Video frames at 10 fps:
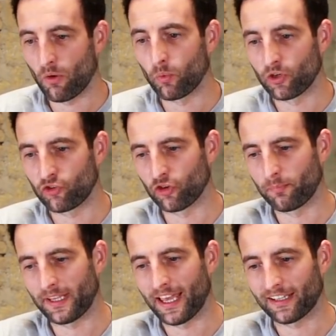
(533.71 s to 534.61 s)
we should
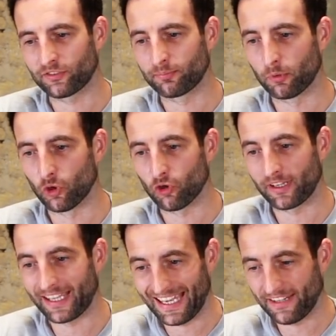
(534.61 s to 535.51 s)
be
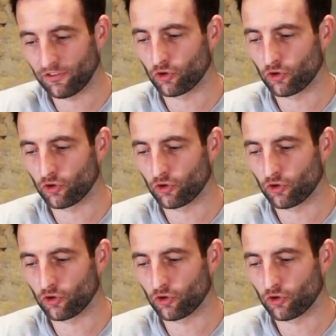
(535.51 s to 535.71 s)
exploring in the